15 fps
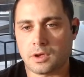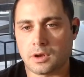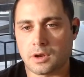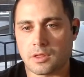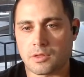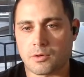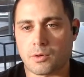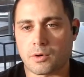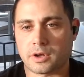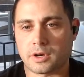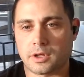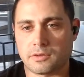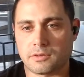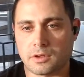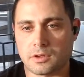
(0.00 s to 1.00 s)
in other
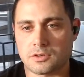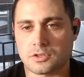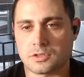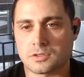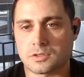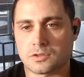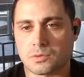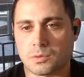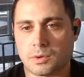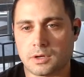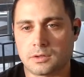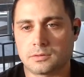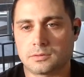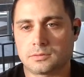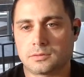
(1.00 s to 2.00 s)
organizations as
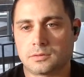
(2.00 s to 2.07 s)
well?